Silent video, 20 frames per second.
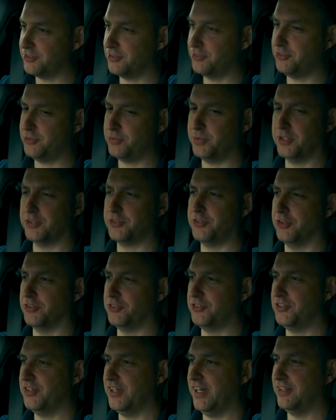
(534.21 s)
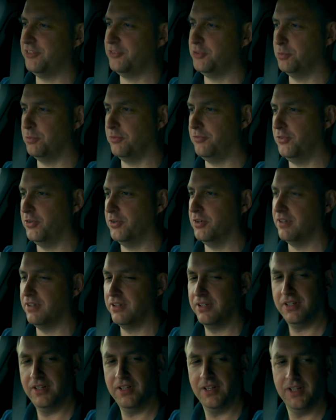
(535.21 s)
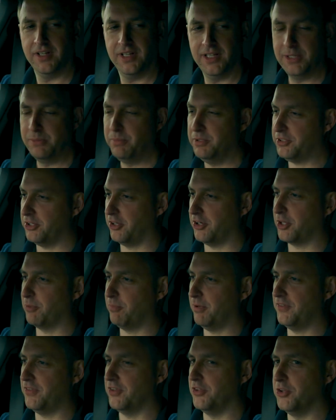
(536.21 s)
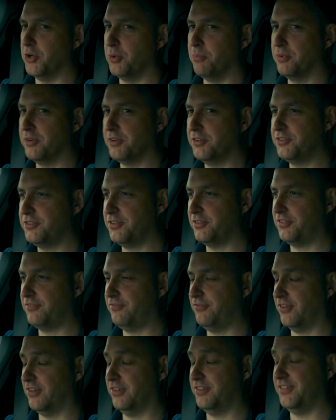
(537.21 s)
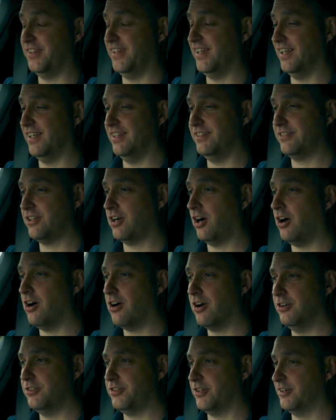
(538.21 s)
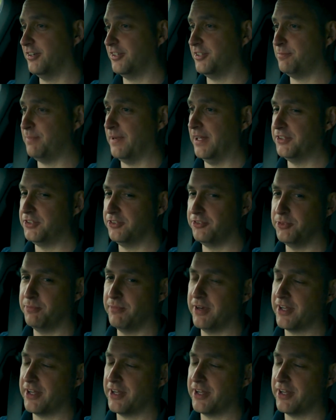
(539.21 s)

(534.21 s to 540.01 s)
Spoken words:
So I just want to touch on that. So before we talk about the numbers, the first thing is cars are expensive no